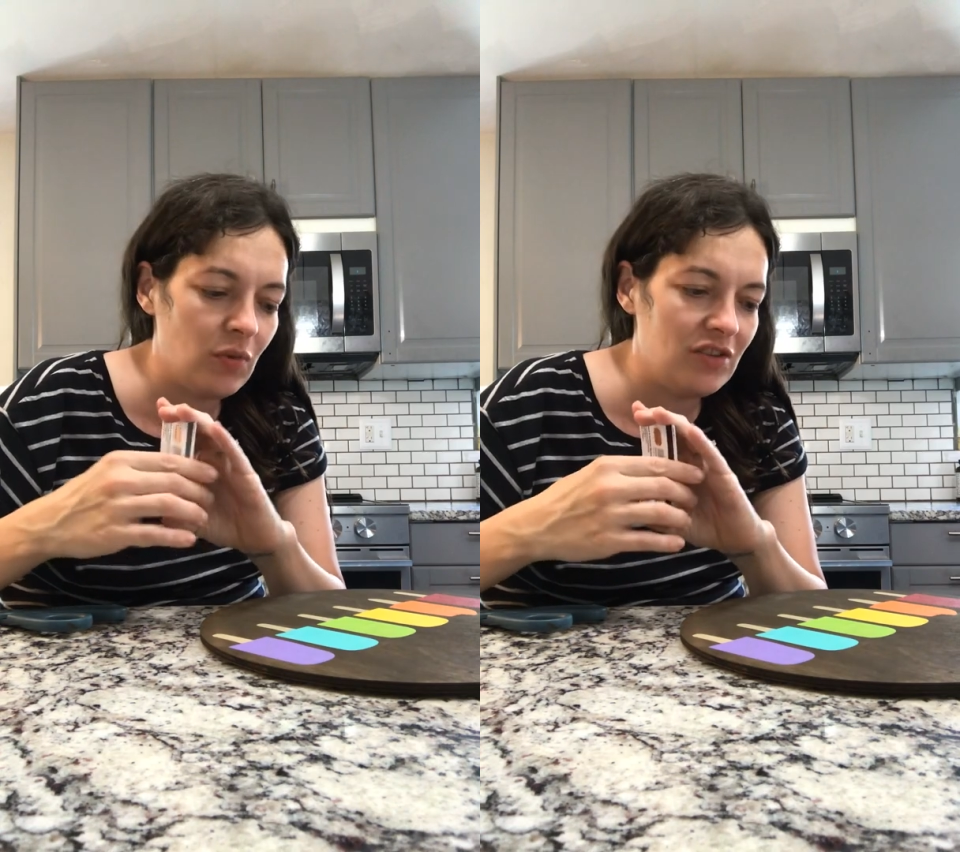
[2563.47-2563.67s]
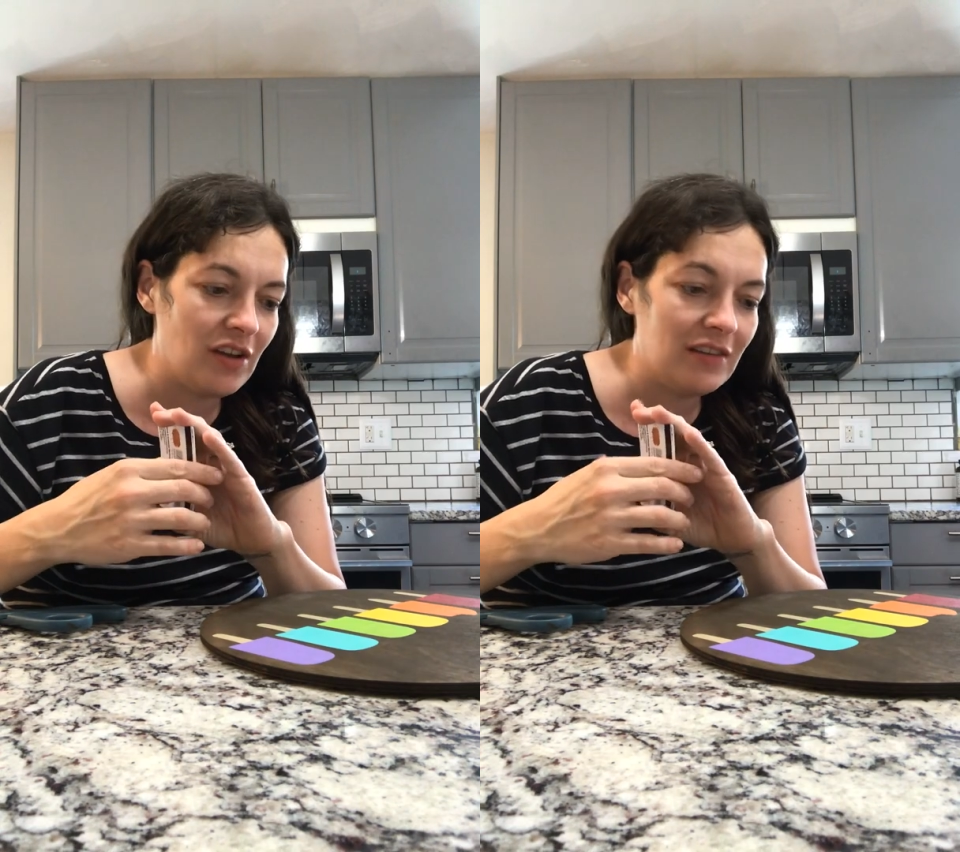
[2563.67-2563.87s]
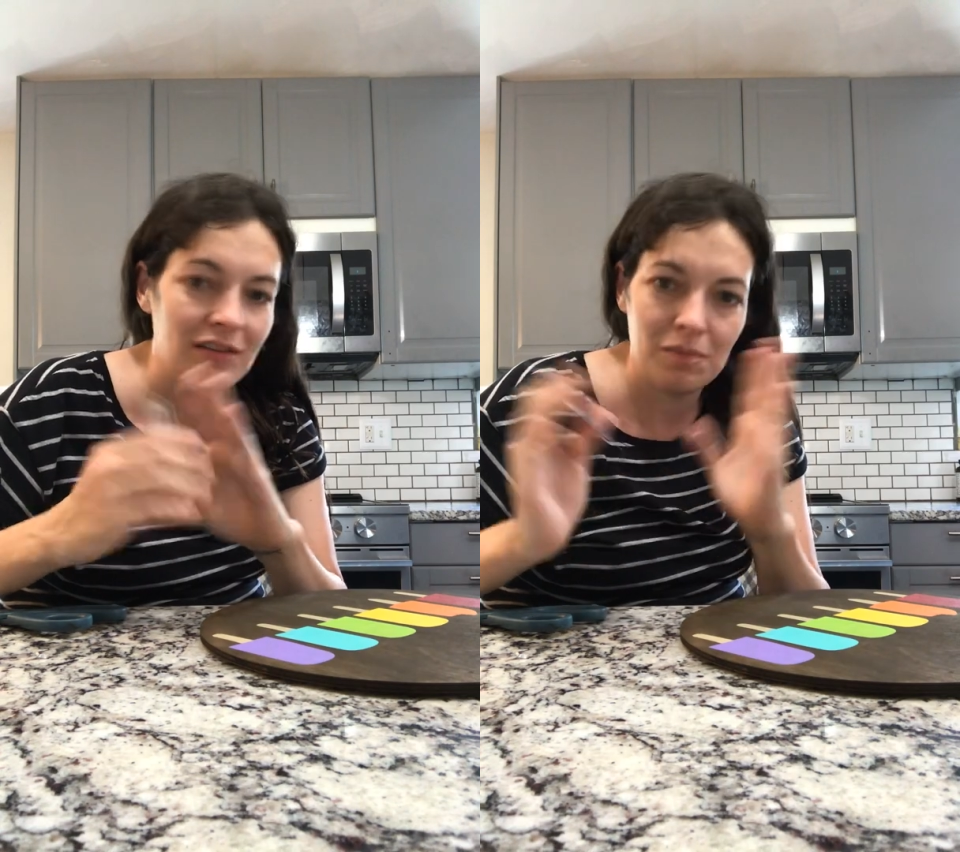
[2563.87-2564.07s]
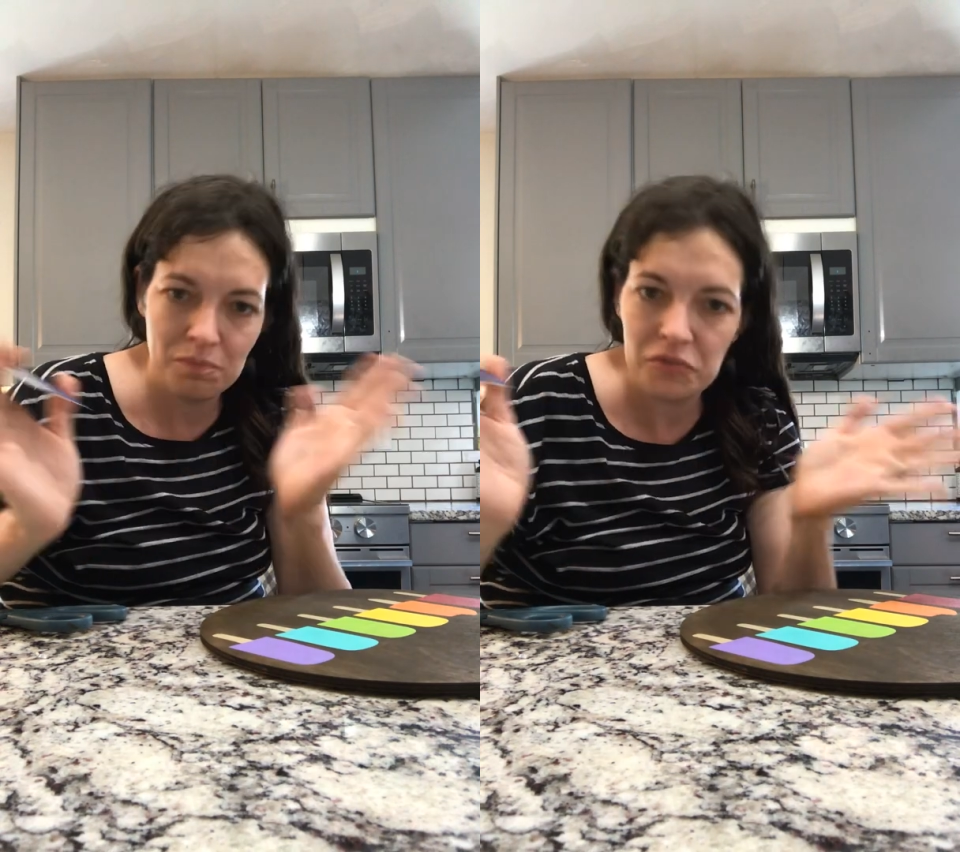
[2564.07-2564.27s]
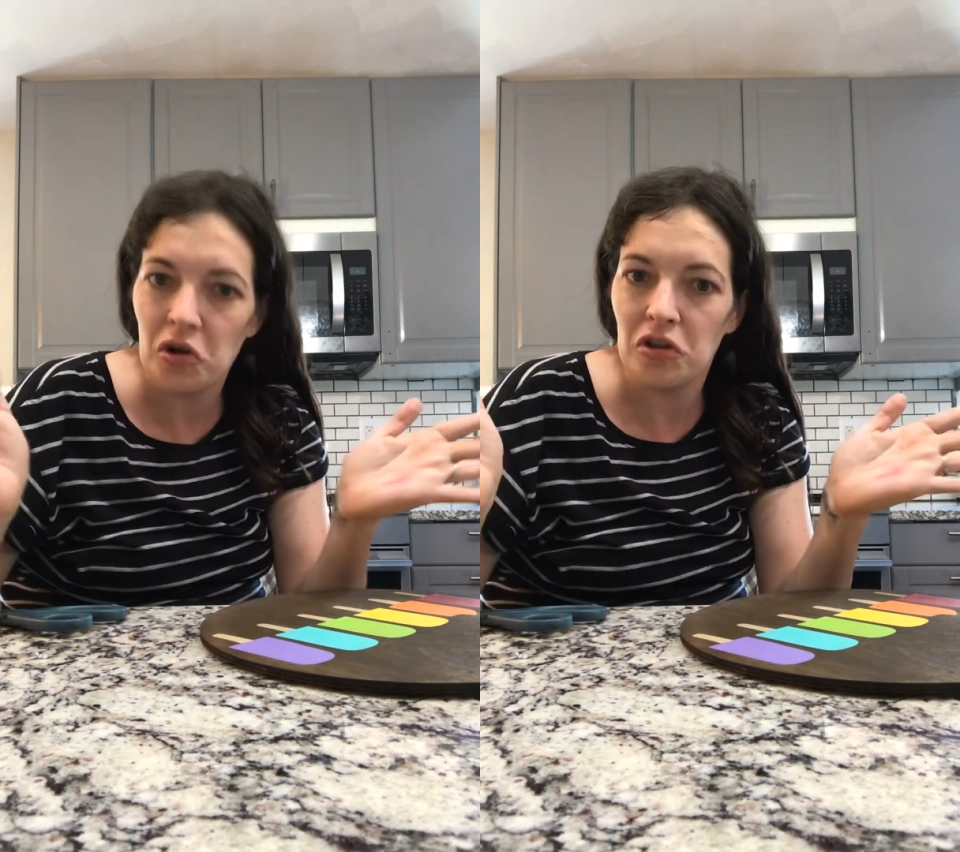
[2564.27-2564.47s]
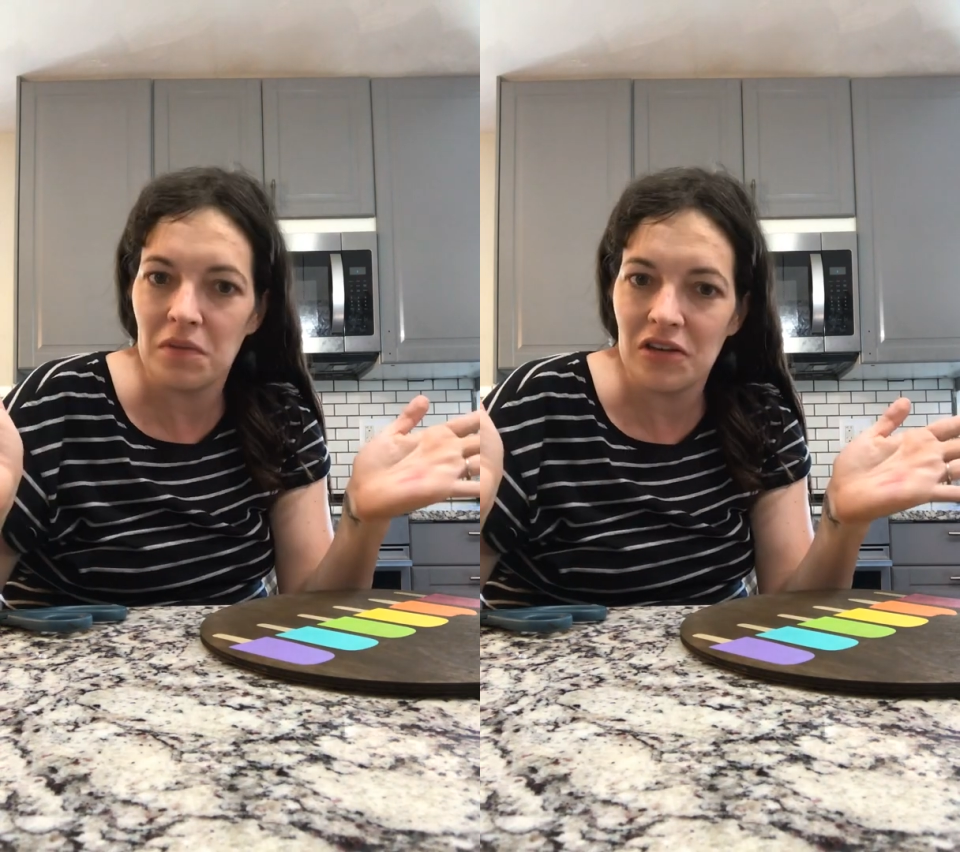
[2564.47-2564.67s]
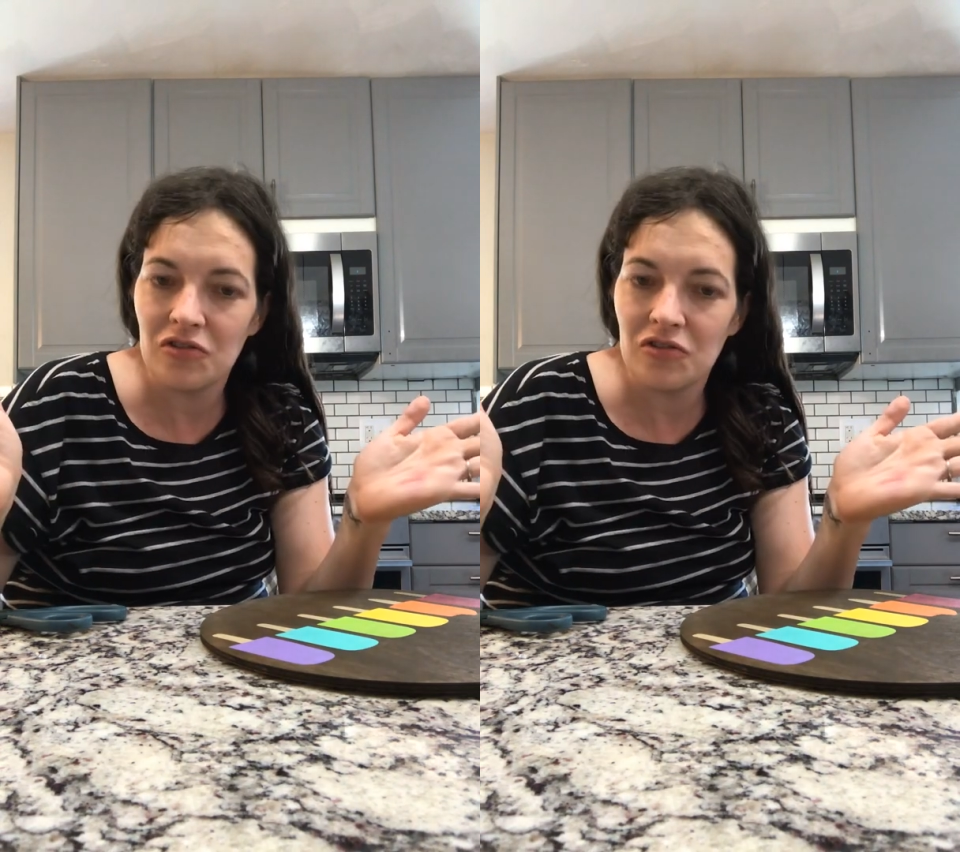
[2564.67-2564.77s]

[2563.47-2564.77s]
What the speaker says: We just go to the beach.